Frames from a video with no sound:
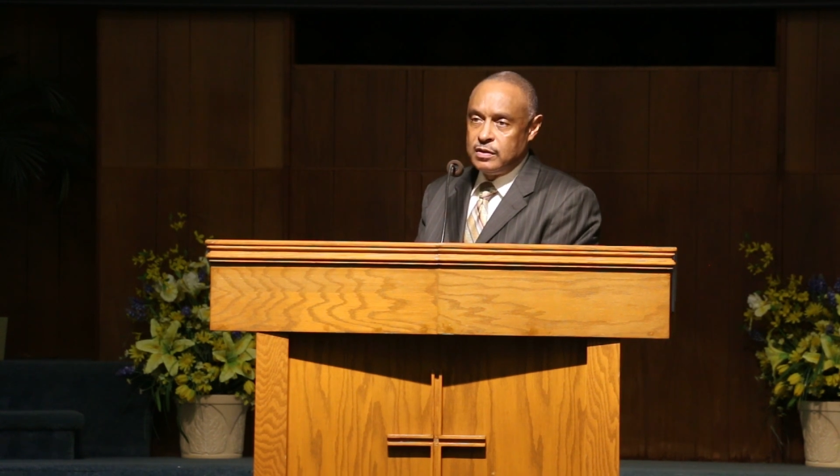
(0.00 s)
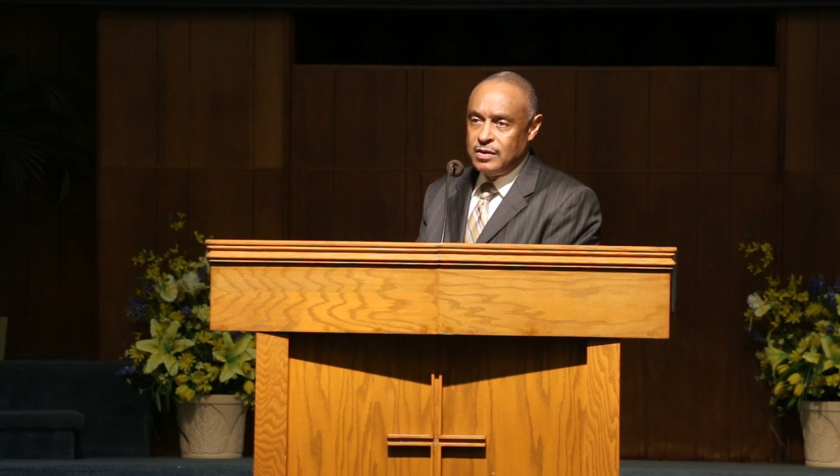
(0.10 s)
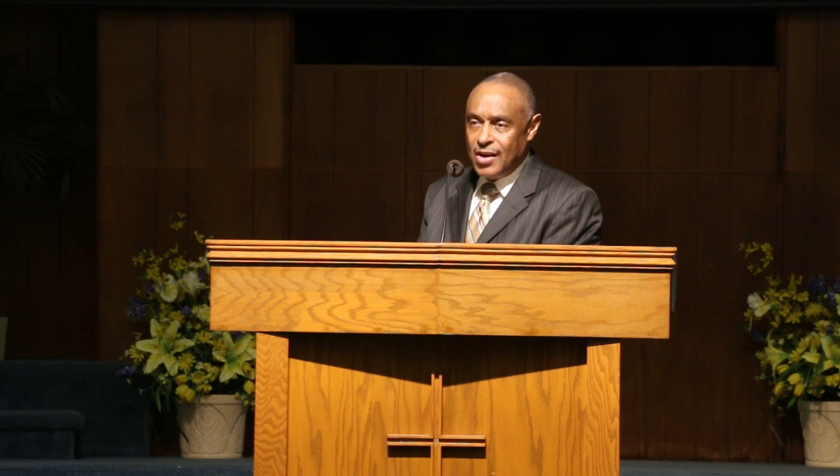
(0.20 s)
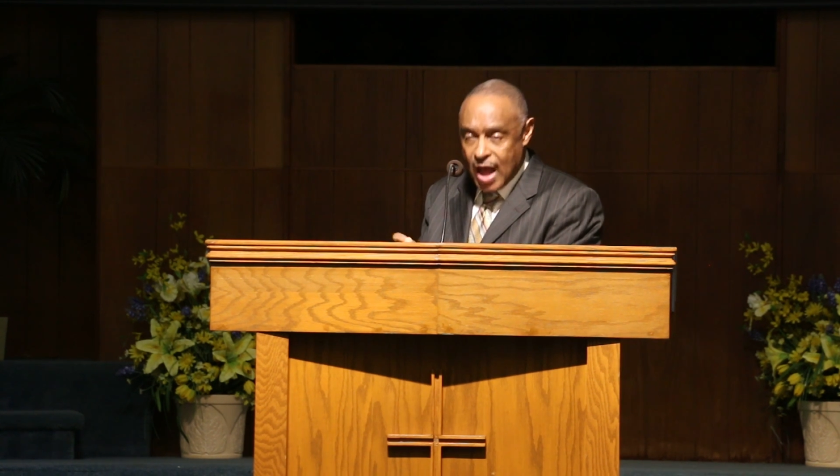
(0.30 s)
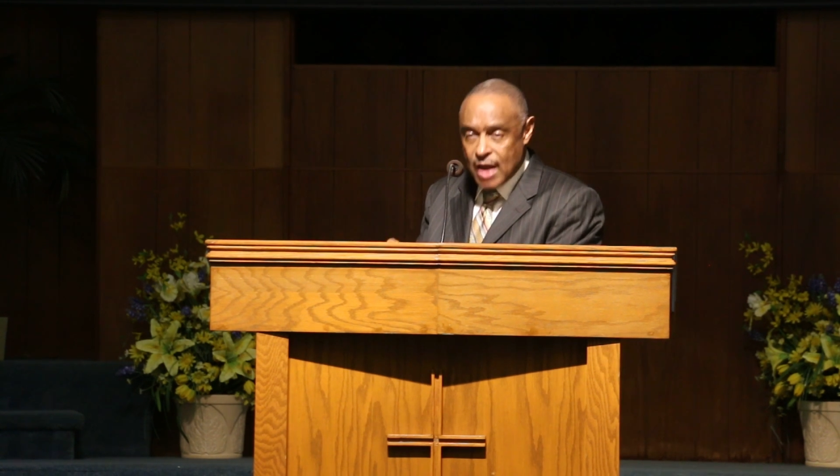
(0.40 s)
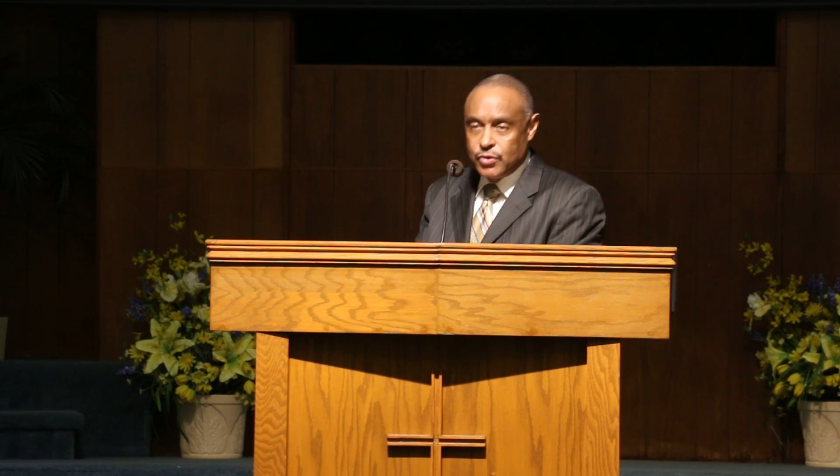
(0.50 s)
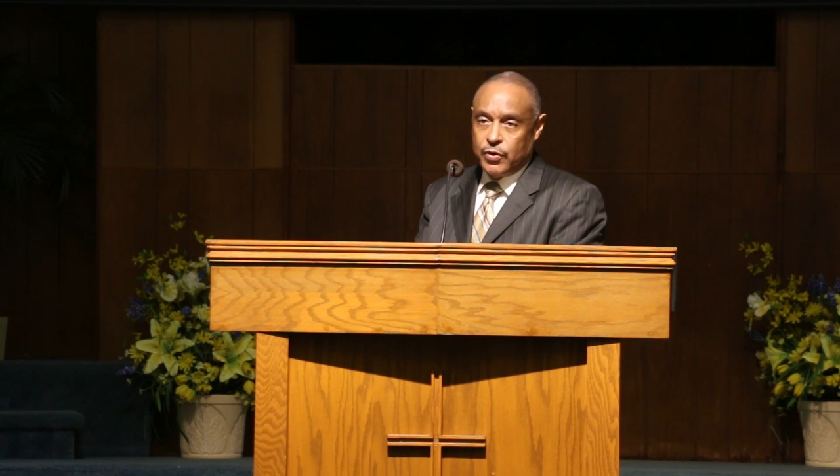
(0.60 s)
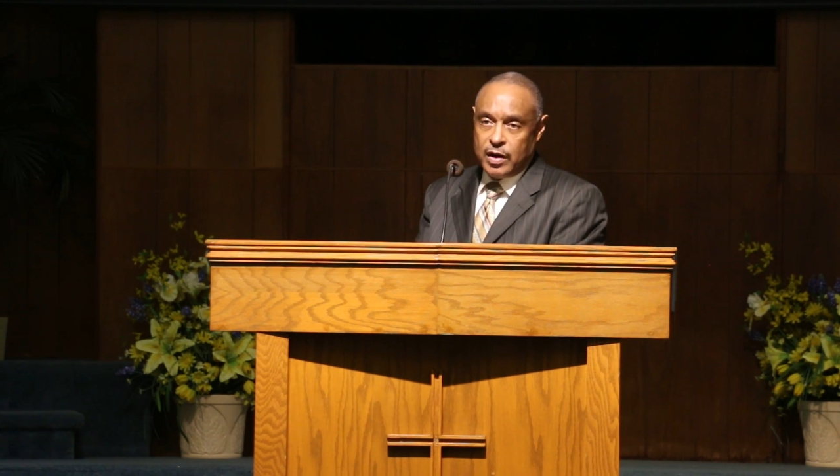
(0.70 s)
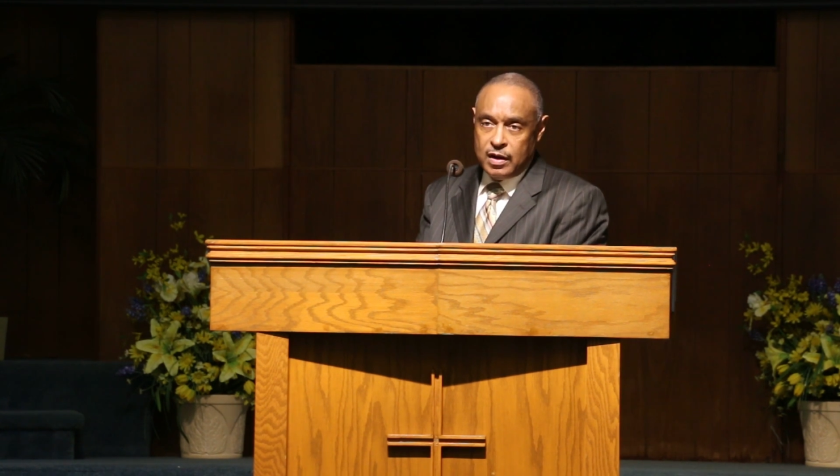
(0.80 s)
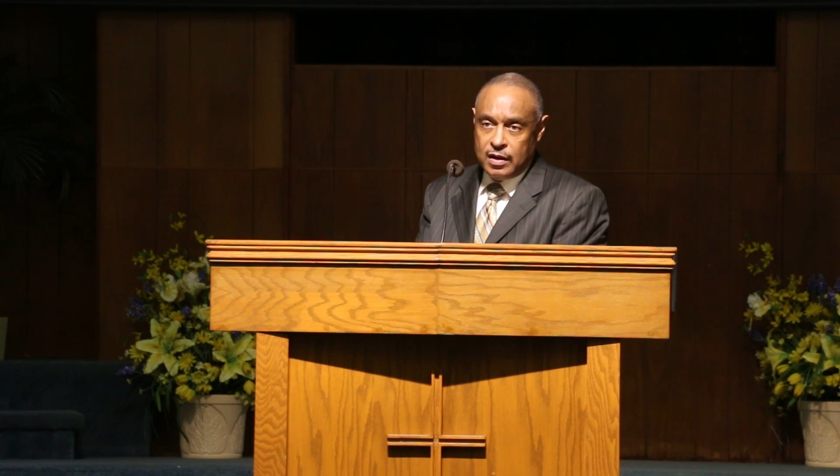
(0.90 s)
They're
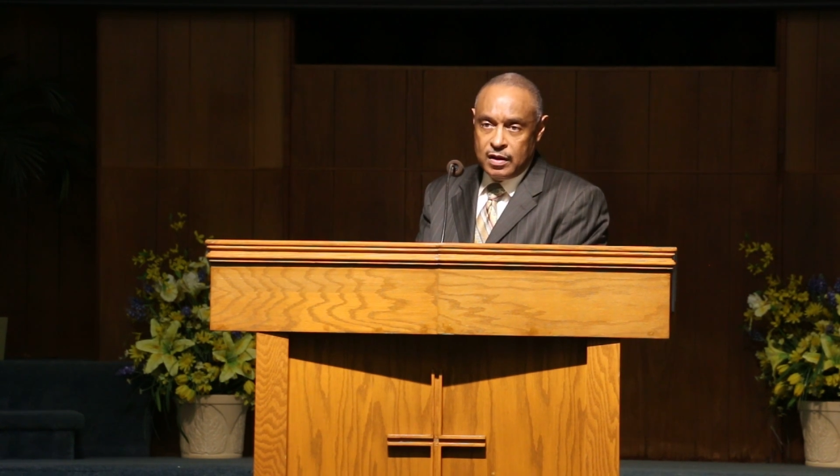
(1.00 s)
hungry.